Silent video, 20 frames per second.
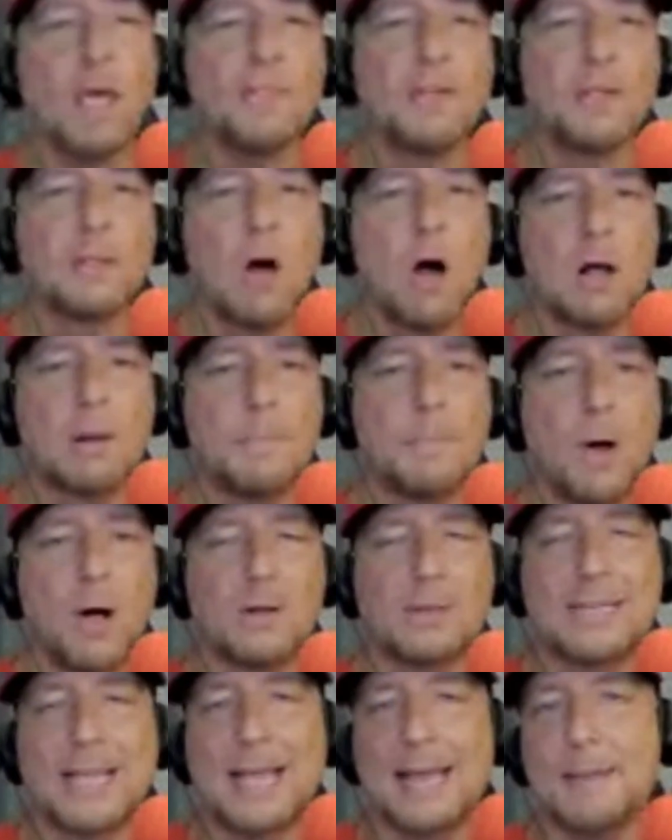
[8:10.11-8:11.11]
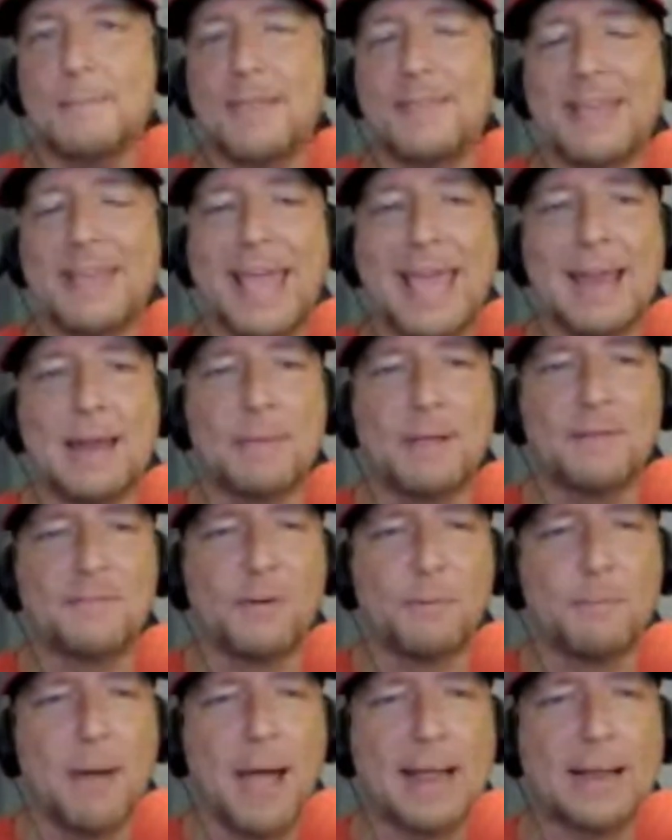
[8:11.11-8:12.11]
The long ball kind of been the enemy
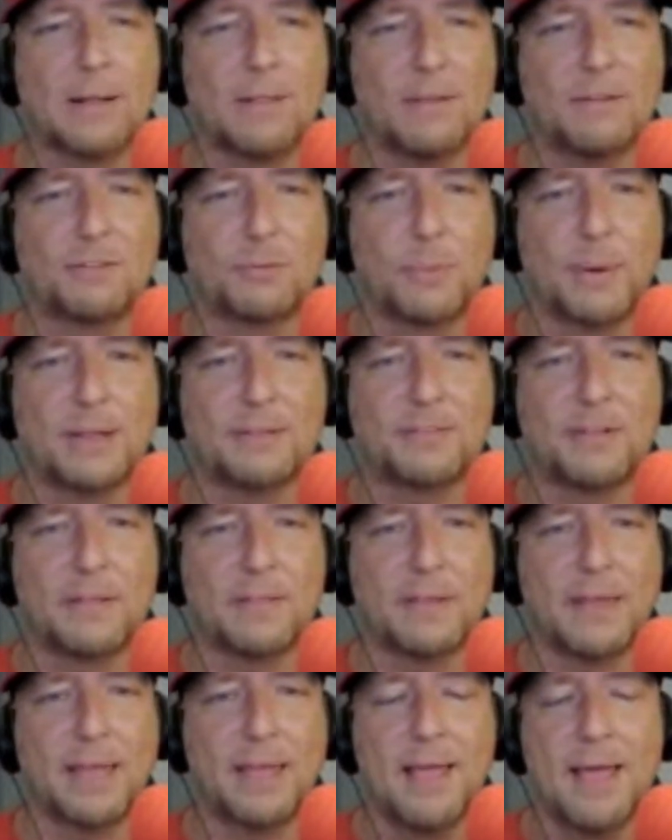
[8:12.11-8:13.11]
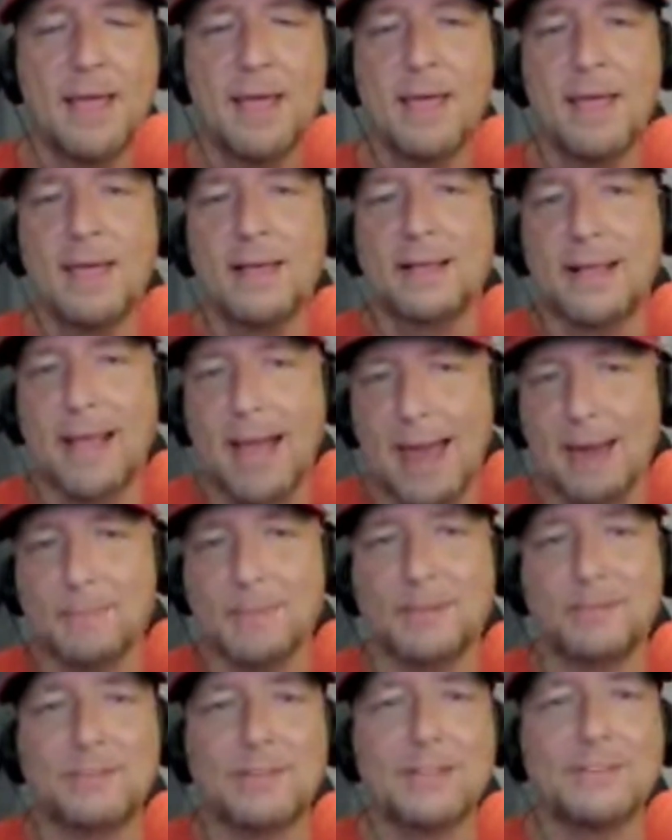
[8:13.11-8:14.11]
for Michaelis recently. Got him
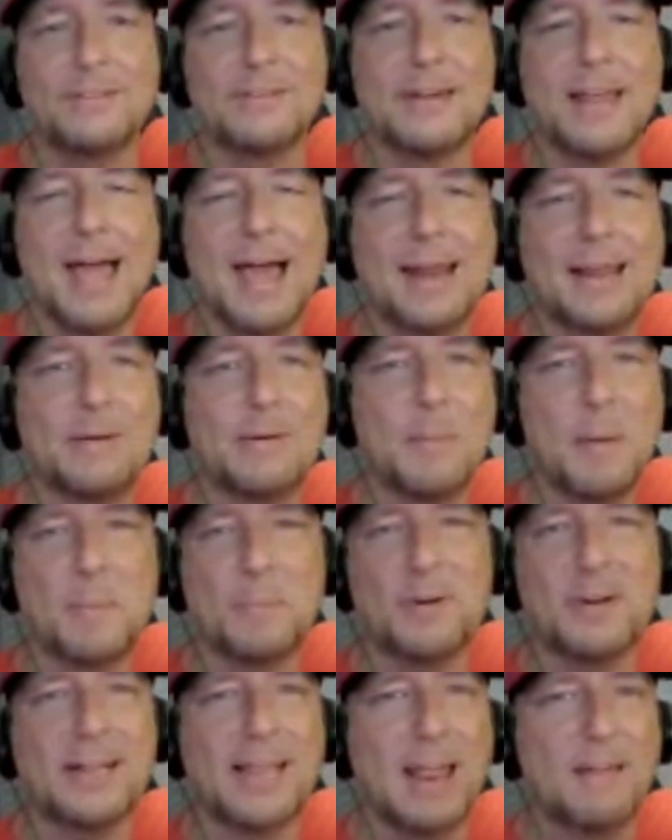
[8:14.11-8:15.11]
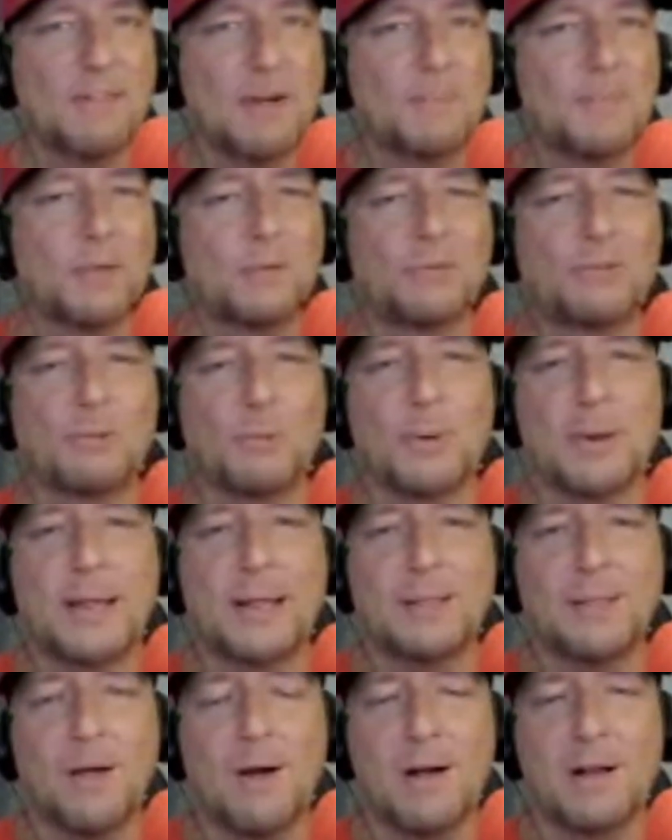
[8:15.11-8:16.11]
in Cincinnati. Remember, he gave up those
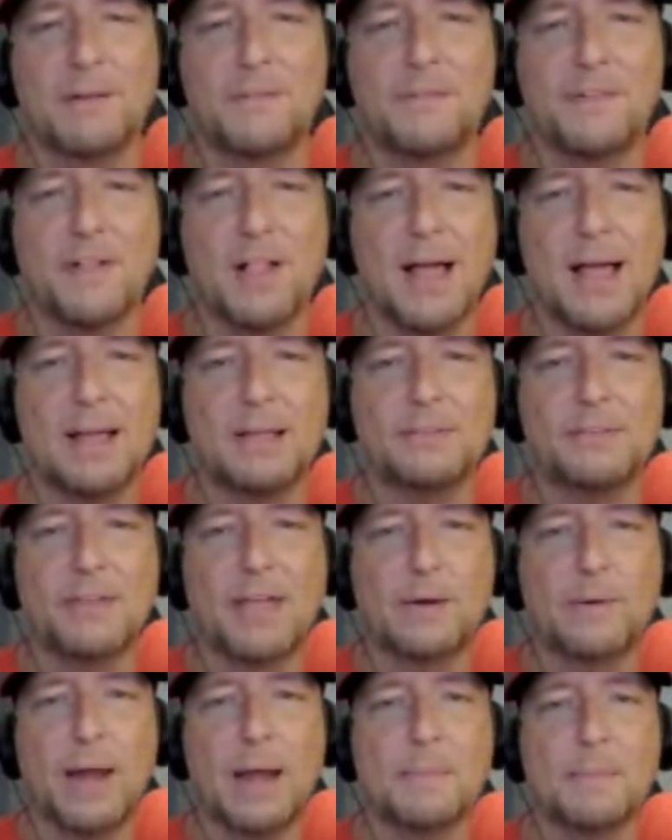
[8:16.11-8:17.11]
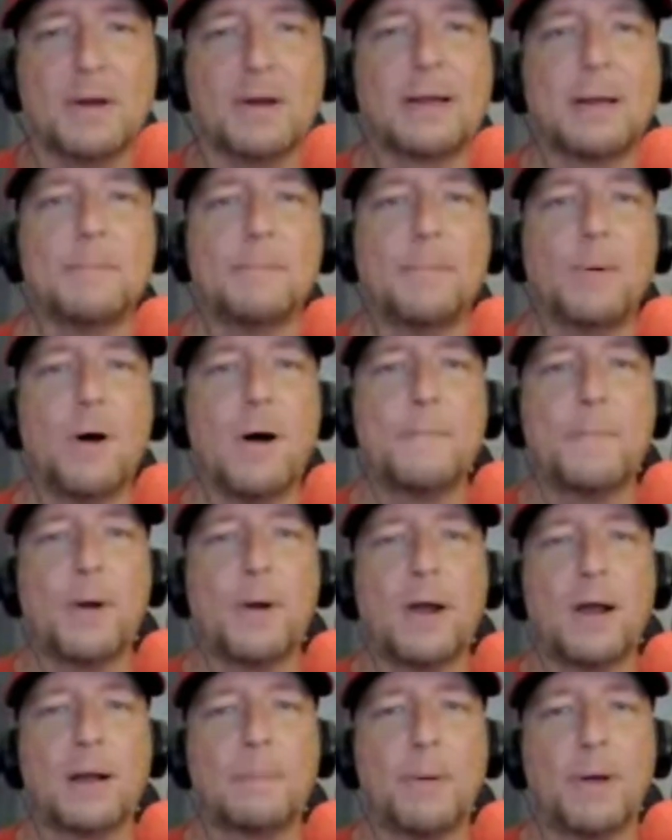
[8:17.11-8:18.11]
three long flies at Great American
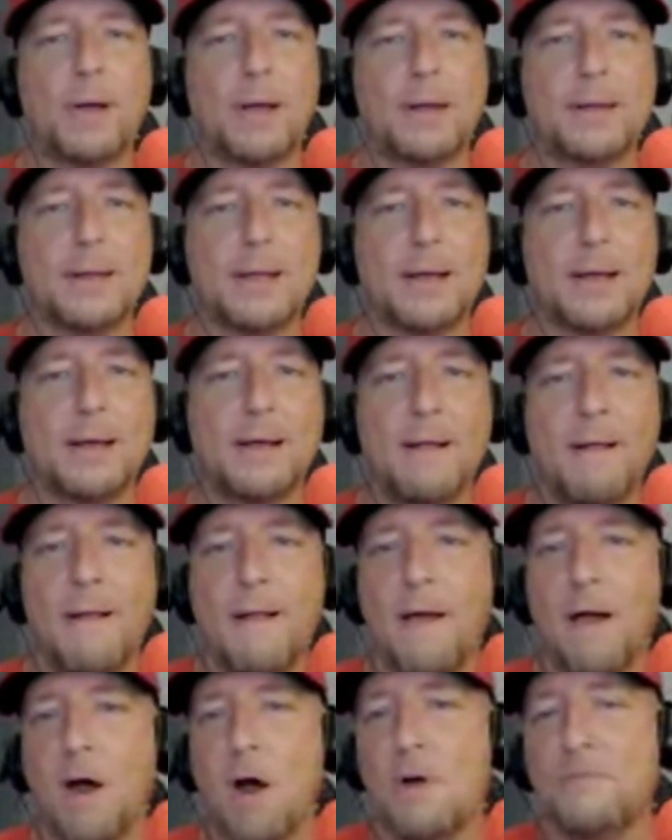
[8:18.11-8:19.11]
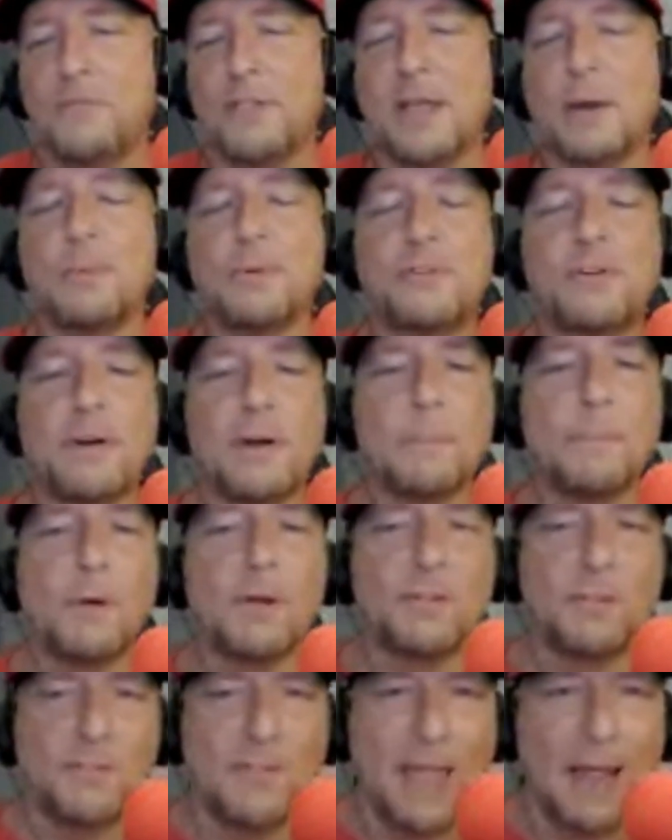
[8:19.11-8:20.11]
Ballpark. But hopefully a return to
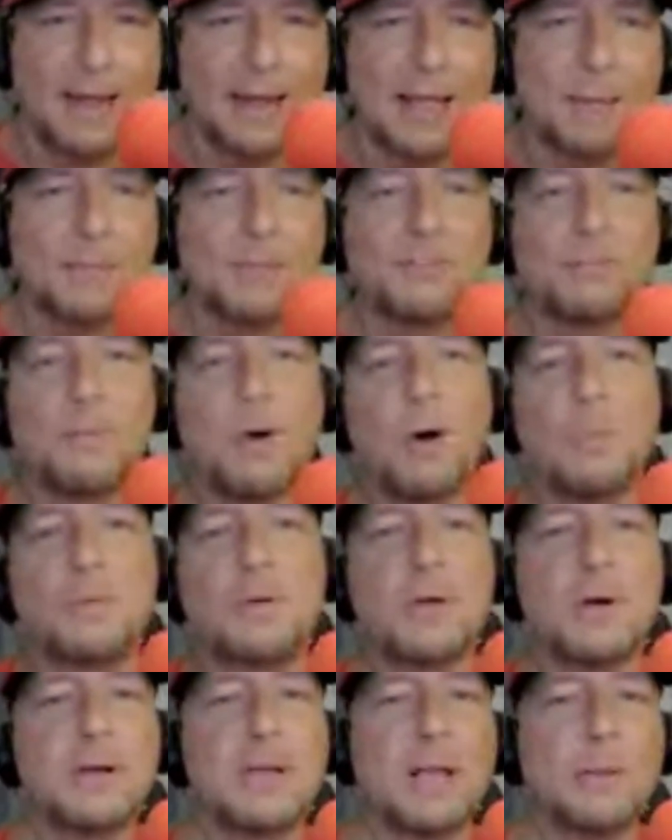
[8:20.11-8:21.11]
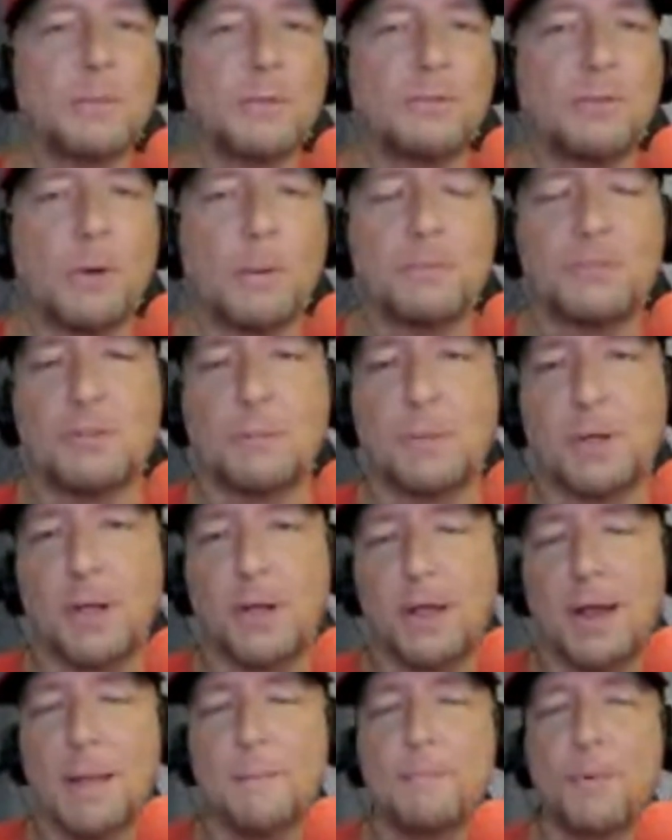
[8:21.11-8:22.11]
Busch Stadium and some home cooking will do him some
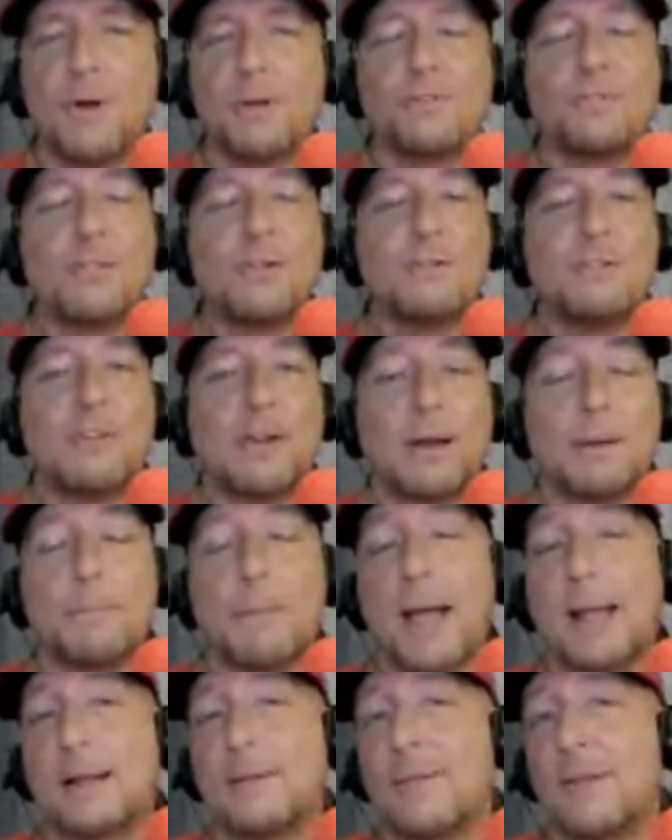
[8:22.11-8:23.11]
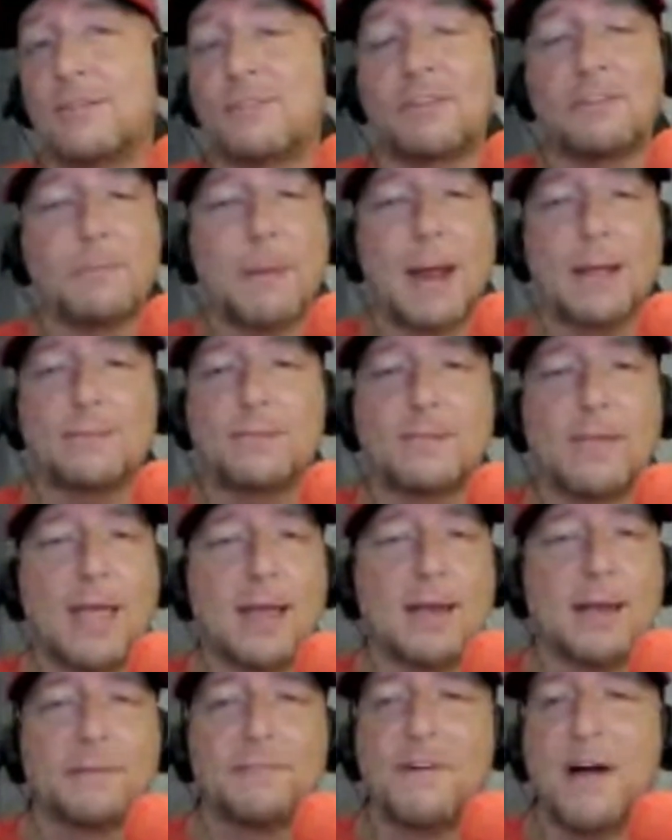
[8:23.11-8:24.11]
good. At Busch this year, Michaelis, he's been
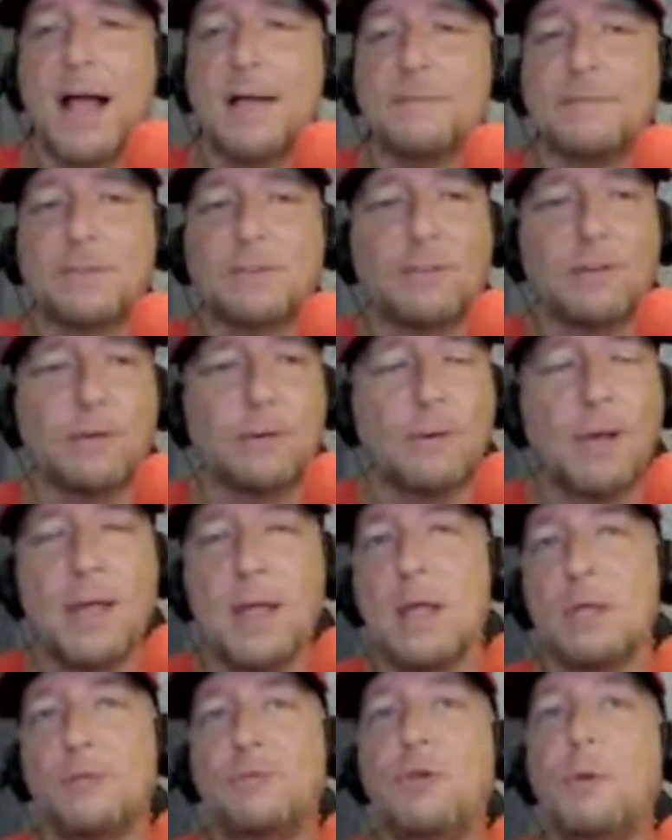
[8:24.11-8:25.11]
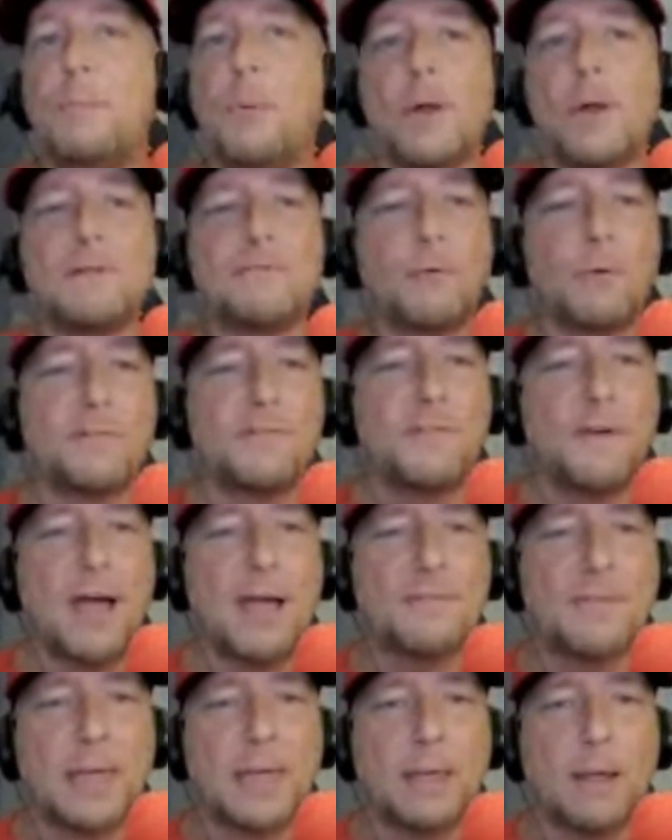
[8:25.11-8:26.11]
outstanding. 5-2,
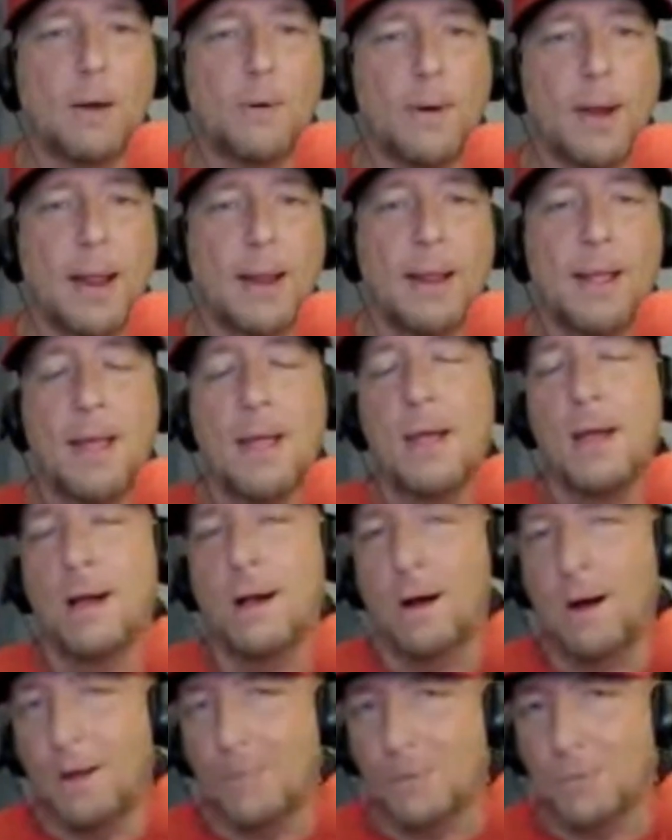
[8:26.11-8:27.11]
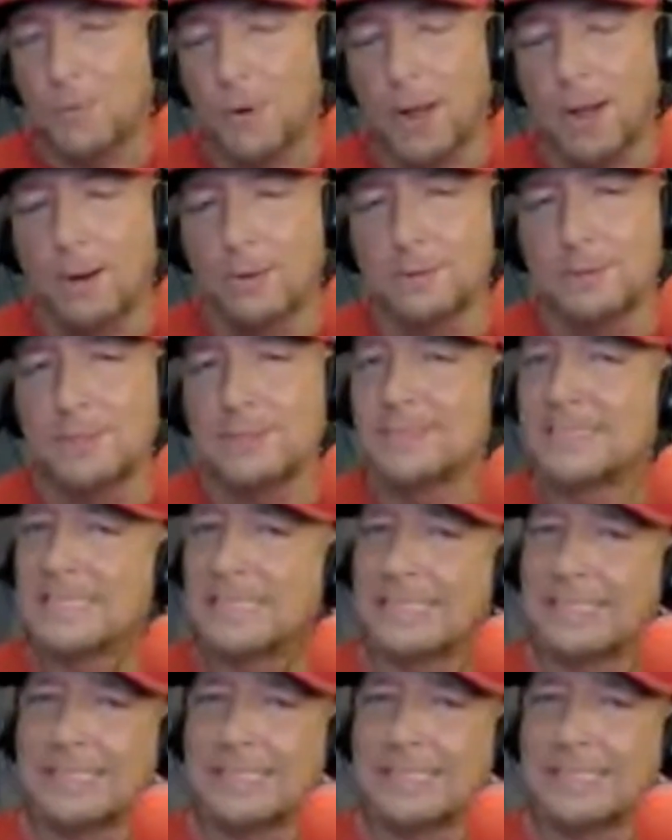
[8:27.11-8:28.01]
2.45 ERA. On the road,